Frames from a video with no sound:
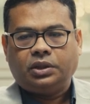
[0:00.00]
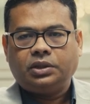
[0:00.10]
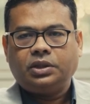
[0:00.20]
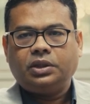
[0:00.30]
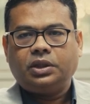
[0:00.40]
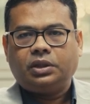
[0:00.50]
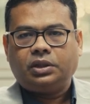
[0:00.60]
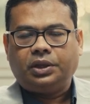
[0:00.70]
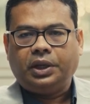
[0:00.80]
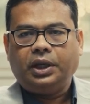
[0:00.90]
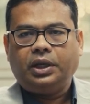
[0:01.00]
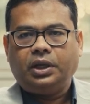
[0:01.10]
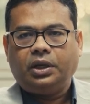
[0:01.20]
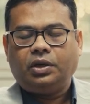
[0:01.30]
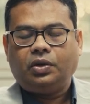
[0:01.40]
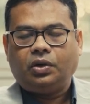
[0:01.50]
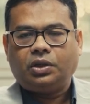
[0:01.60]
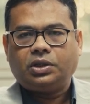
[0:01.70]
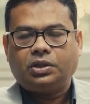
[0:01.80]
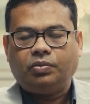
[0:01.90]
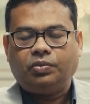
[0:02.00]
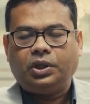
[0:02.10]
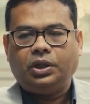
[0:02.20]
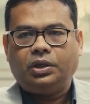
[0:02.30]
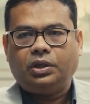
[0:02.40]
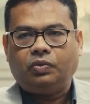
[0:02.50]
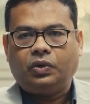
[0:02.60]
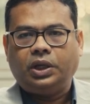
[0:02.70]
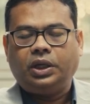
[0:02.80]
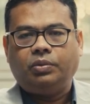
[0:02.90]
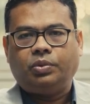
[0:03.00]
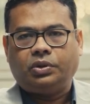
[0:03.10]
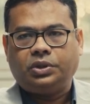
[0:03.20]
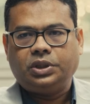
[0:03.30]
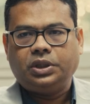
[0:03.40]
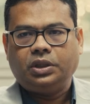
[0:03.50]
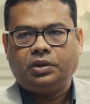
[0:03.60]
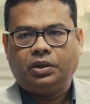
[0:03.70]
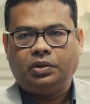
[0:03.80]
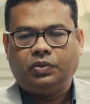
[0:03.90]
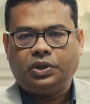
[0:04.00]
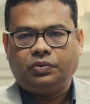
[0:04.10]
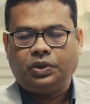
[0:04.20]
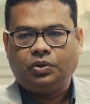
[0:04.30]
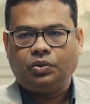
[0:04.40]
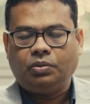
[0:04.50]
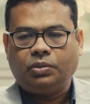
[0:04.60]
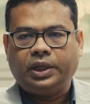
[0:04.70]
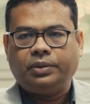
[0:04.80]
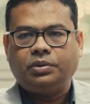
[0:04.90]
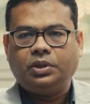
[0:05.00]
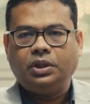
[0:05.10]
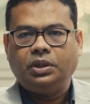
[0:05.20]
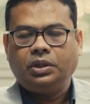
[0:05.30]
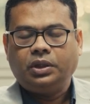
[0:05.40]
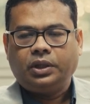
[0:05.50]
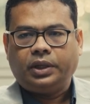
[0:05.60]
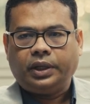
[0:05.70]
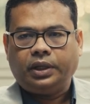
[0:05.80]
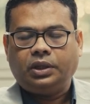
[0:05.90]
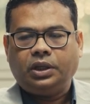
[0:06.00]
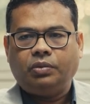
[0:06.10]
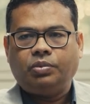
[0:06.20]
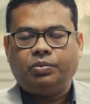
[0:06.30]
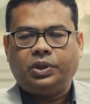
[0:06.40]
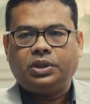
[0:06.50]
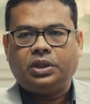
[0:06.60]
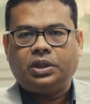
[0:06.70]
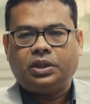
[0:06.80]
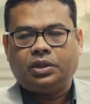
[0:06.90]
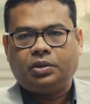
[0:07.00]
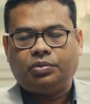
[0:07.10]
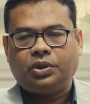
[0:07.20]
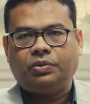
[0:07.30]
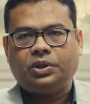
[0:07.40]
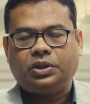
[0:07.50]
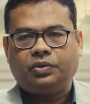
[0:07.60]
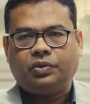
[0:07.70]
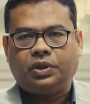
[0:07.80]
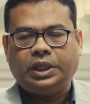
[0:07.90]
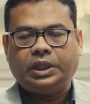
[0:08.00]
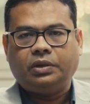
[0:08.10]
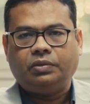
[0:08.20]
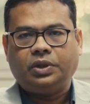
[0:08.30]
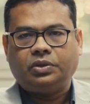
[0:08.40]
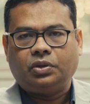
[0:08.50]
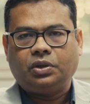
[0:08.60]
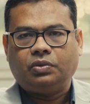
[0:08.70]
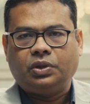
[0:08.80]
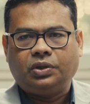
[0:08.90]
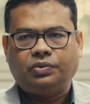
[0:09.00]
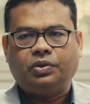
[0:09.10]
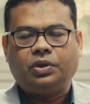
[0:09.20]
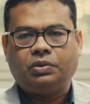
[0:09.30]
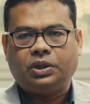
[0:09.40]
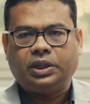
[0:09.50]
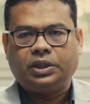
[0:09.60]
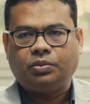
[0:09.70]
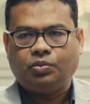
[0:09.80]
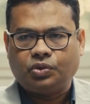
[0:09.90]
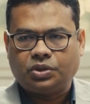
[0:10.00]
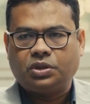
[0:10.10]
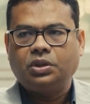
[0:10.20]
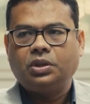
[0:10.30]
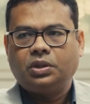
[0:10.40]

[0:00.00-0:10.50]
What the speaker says: This is a day care or simply one day procedure in which we do a biopsy and keep a patient under observation for 8 hours or 24 hours at the most.